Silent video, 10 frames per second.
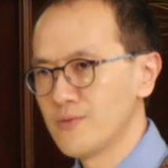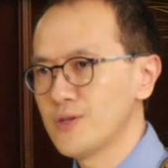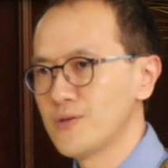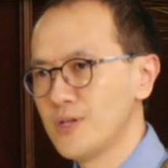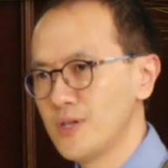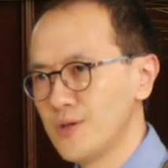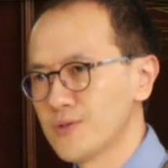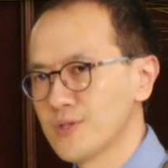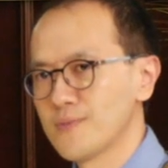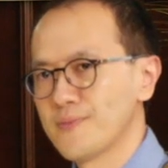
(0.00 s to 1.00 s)
we should
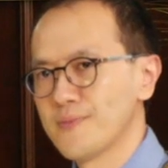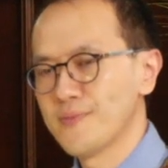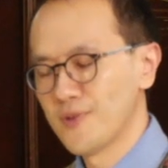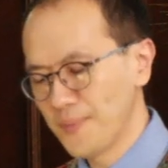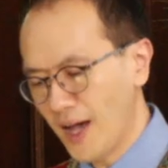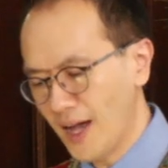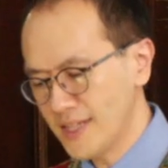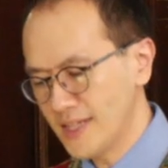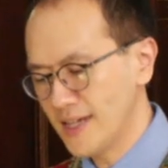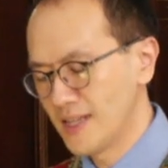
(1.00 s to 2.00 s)
use for the
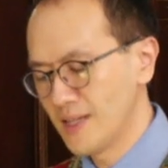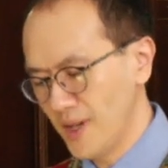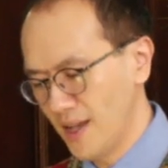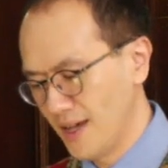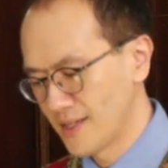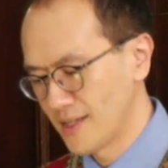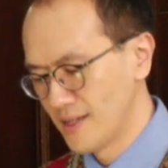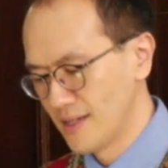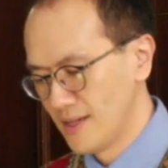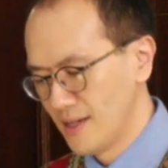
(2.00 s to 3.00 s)
body and the blood?
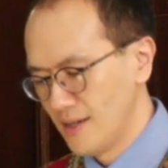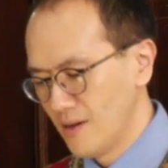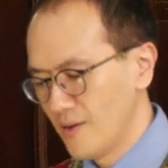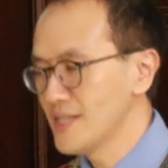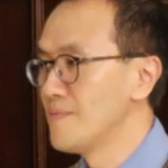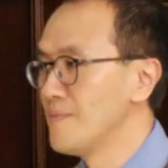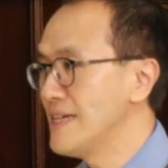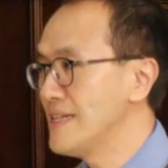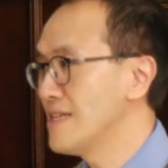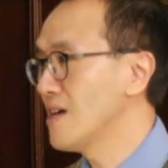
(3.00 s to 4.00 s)
What's the
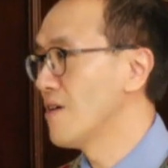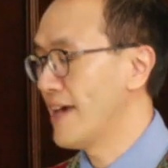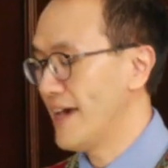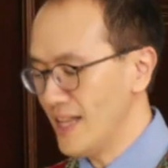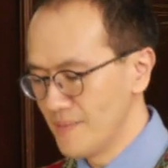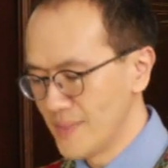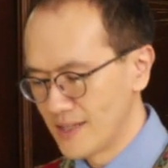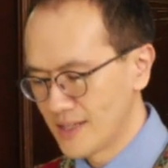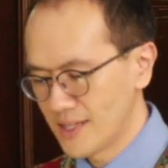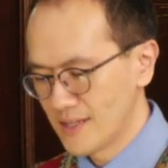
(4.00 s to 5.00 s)
meaning of the
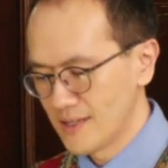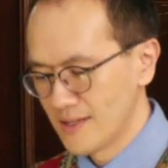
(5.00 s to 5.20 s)
elements?